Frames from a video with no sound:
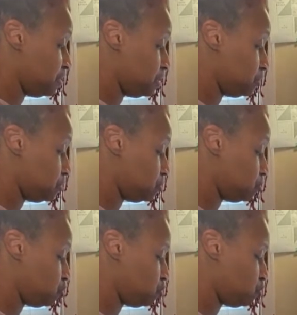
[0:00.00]
There's
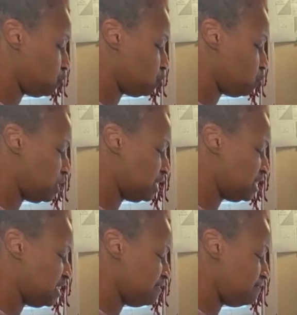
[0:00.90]

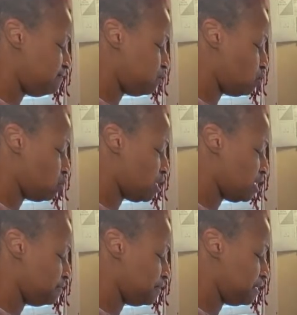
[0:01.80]
24
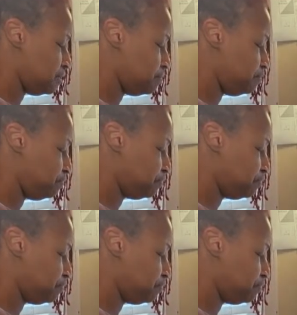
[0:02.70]
of them.